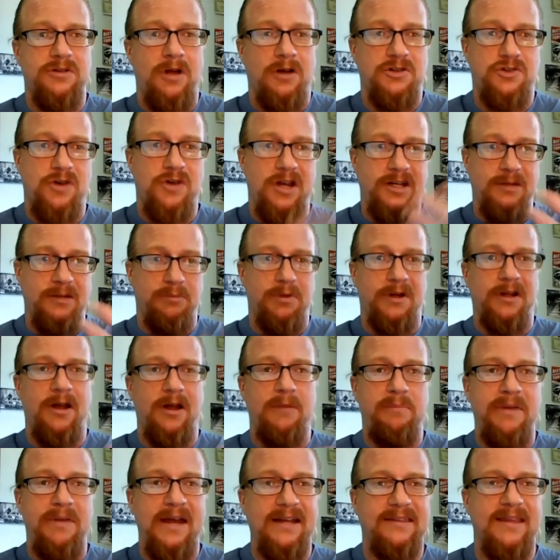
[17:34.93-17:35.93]
are trying to bring
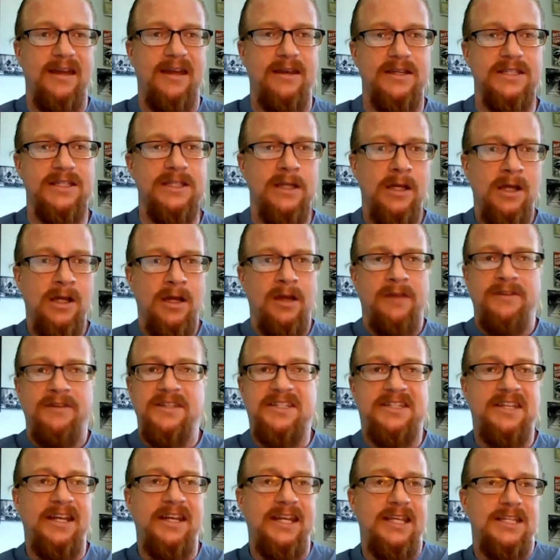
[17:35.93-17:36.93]
up back then is the
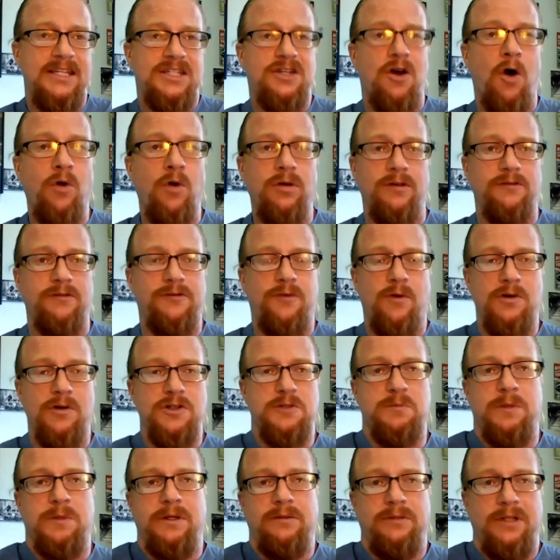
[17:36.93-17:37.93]
city's code
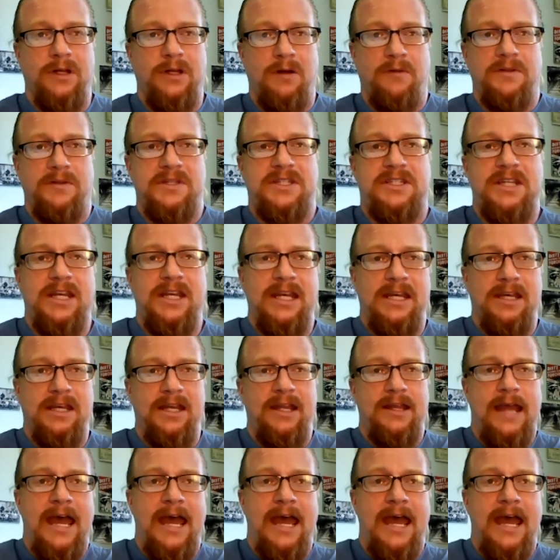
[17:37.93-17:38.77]
enforcement you know the city need,